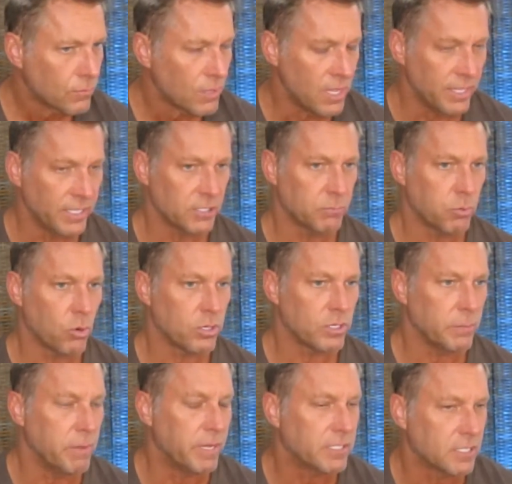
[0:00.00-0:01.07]
I think it's
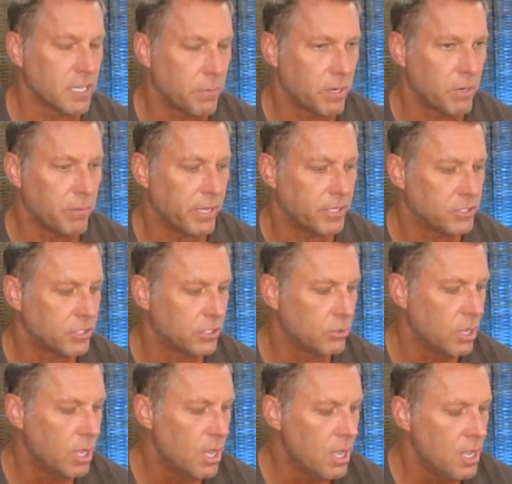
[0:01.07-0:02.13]
important to mix it up on a page too.